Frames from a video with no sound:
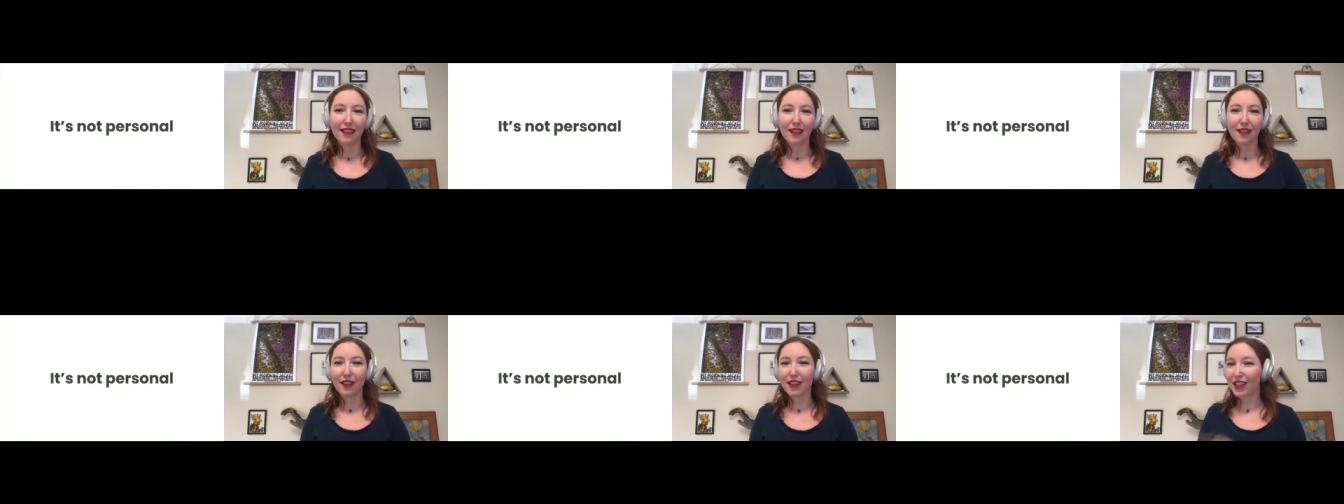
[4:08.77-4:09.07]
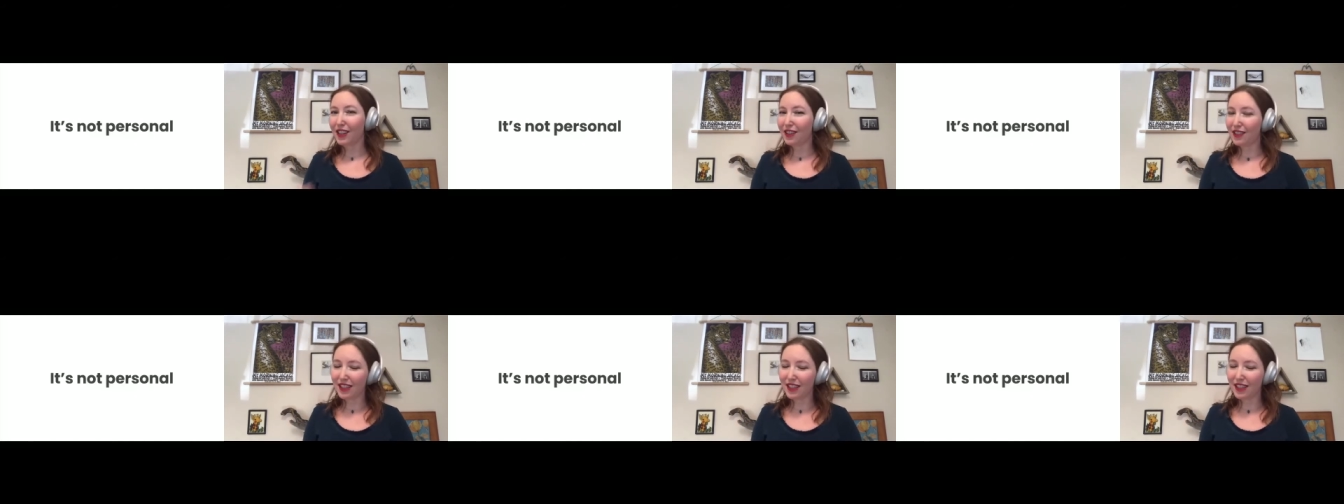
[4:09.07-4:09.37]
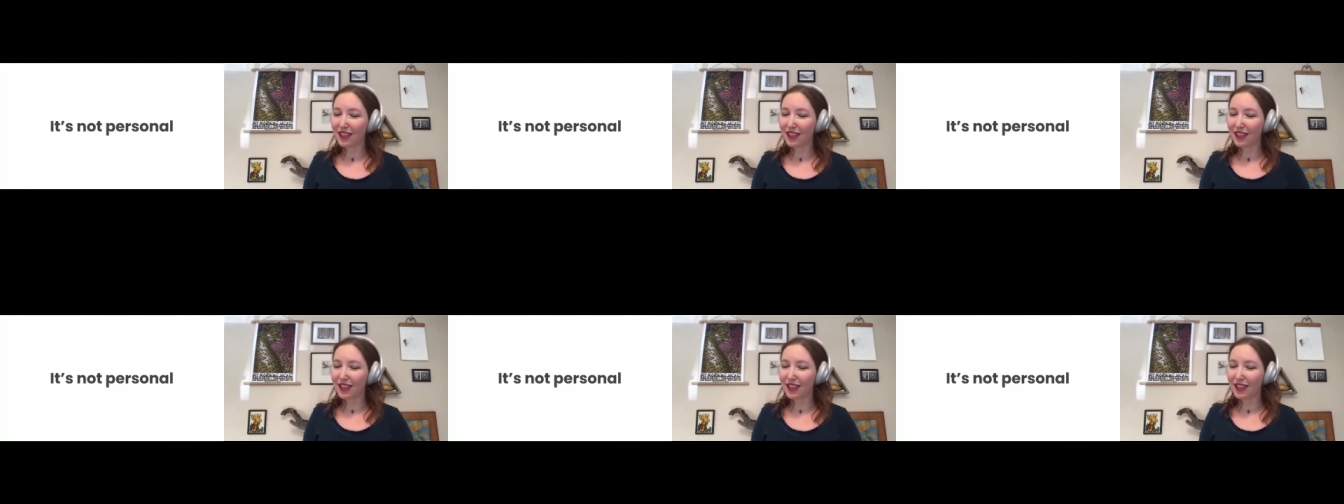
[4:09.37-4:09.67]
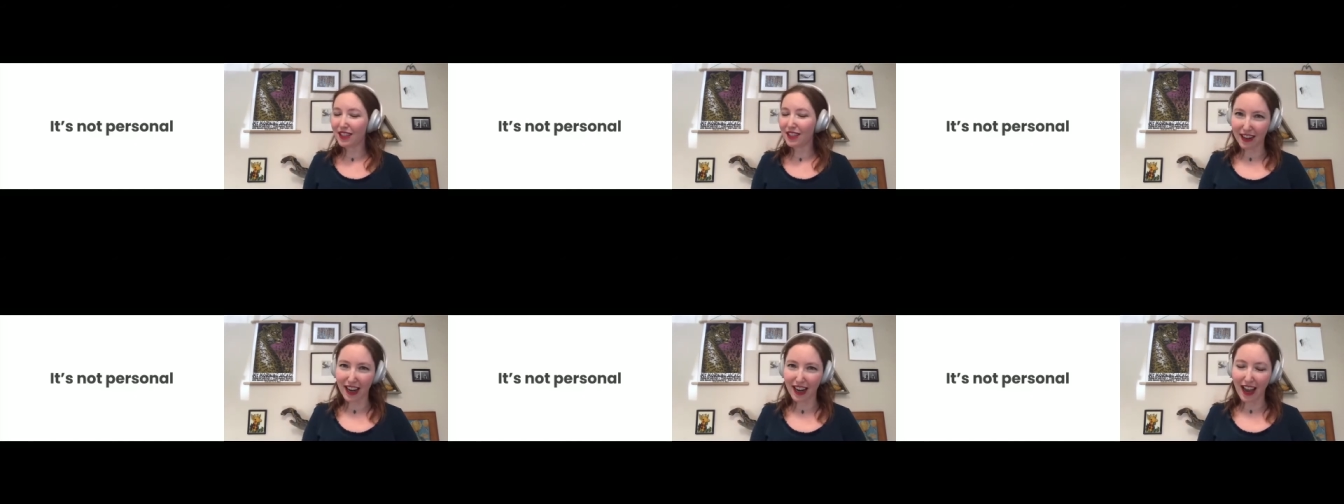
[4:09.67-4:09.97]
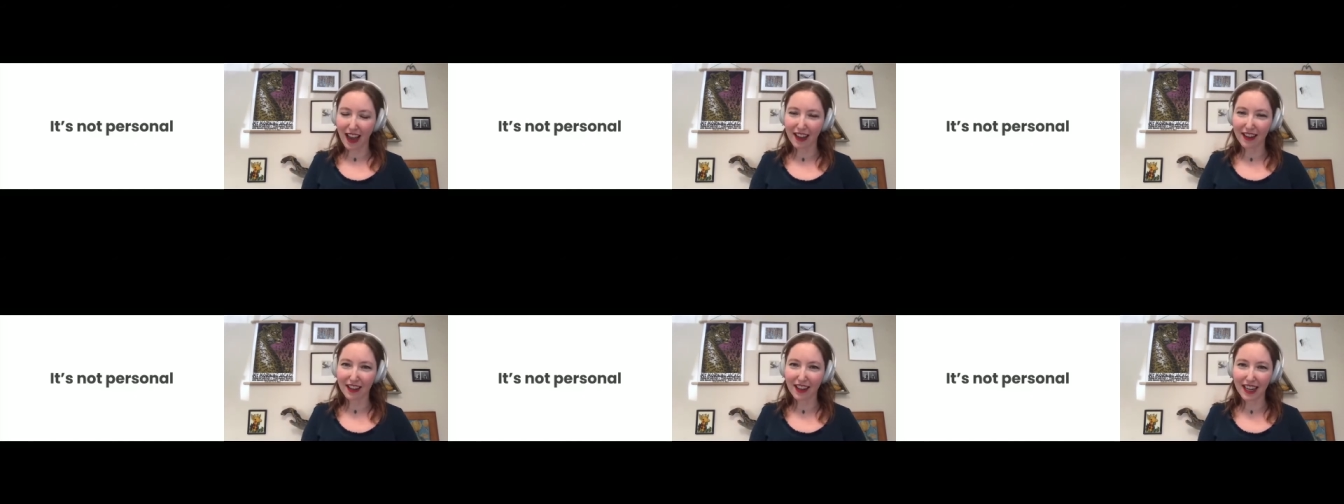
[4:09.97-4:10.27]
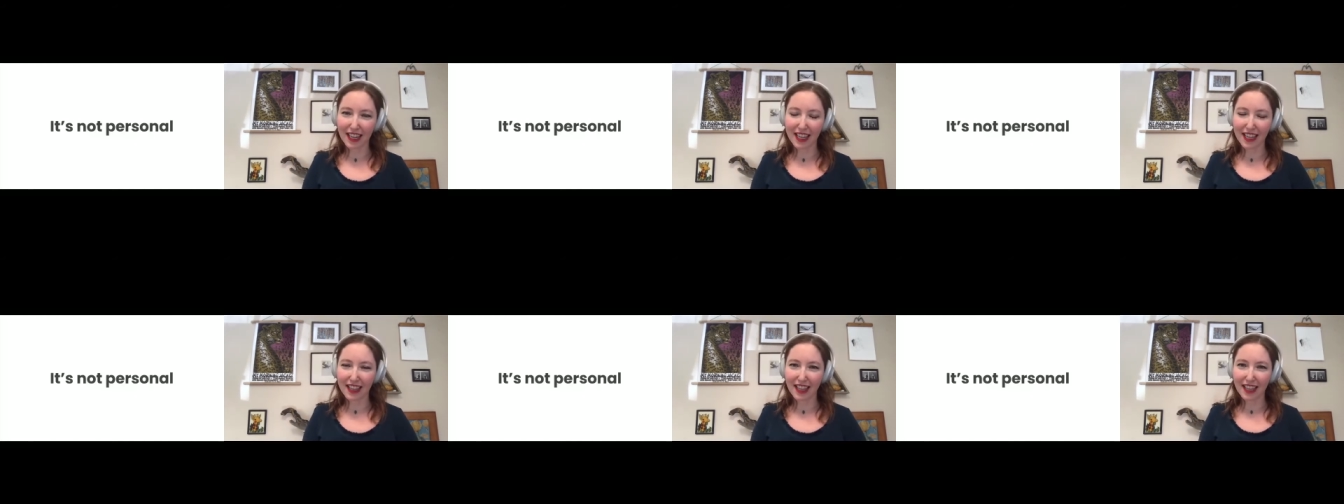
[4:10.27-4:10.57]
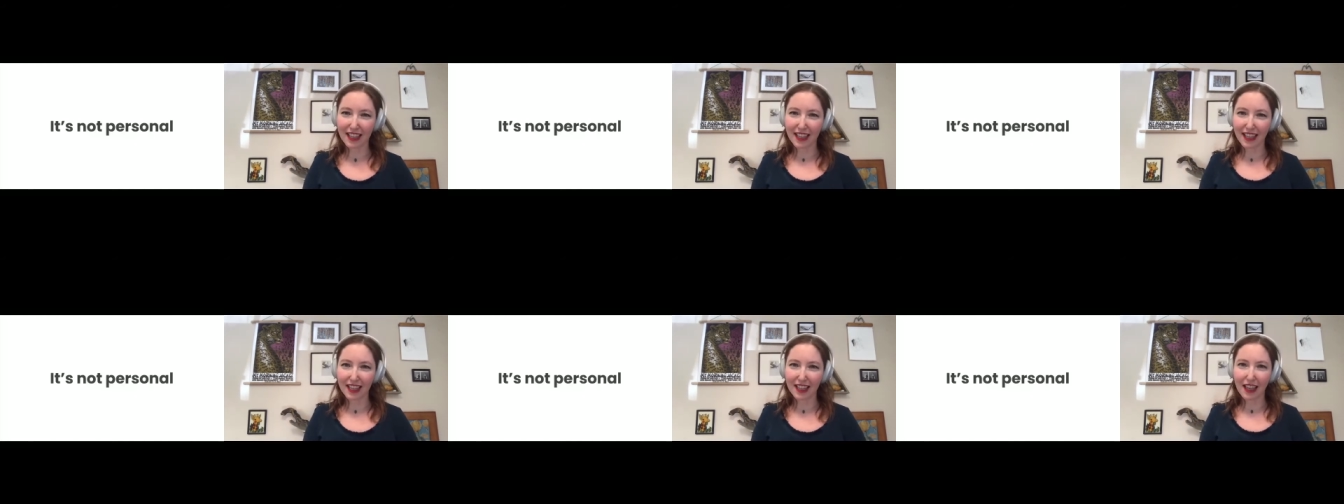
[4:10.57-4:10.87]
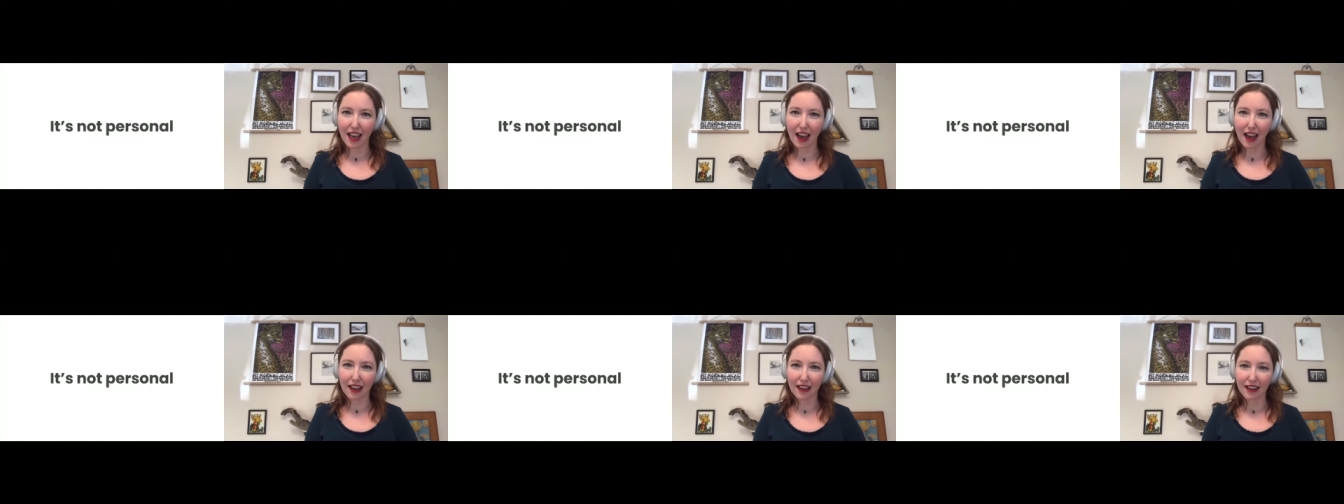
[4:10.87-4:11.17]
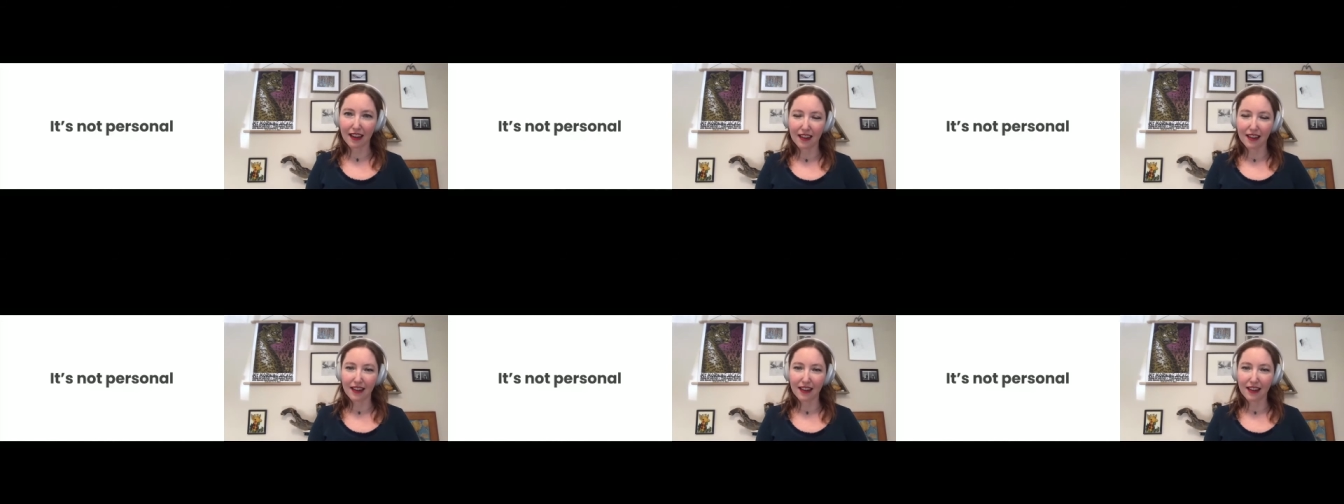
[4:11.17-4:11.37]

or a union they're angry at, or anything like that,